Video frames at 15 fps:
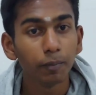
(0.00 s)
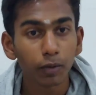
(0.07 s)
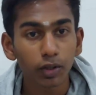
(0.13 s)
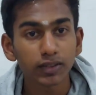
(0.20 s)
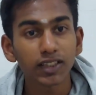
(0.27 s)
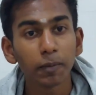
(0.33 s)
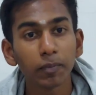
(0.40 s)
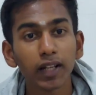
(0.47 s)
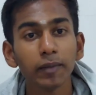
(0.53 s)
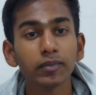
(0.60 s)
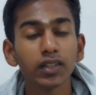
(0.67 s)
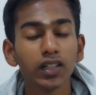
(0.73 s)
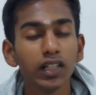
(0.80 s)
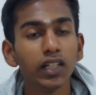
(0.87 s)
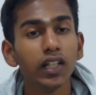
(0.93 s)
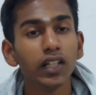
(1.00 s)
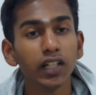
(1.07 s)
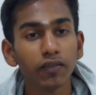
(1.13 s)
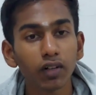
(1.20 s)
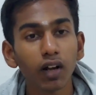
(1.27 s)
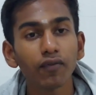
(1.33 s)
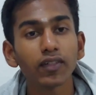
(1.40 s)
because sometimes
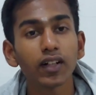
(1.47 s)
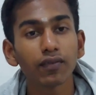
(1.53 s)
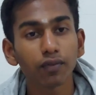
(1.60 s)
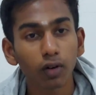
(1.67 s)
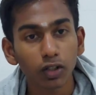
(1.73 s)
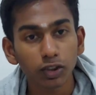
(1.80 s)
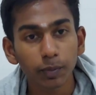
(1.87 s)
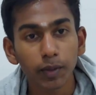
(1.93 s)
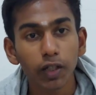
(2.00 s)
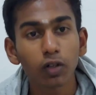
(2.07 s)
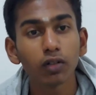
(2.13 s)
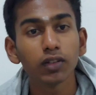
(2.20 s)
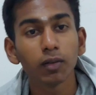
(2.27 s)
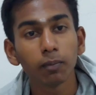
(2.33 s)
even after a false breakout,